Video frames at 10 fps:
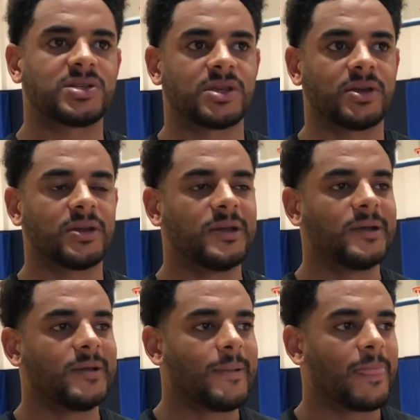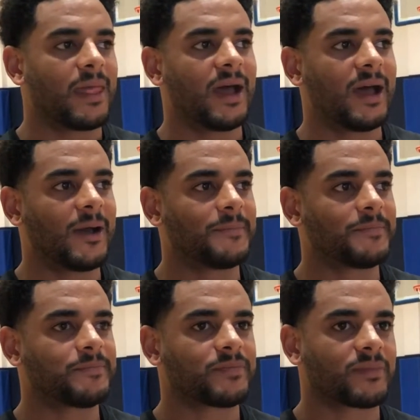So,
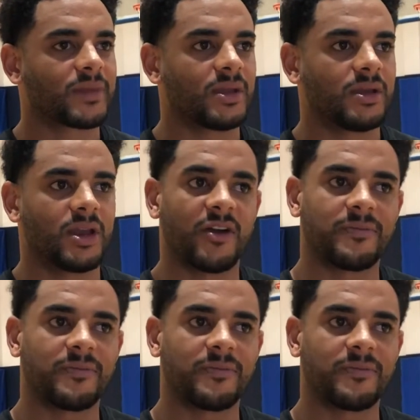I've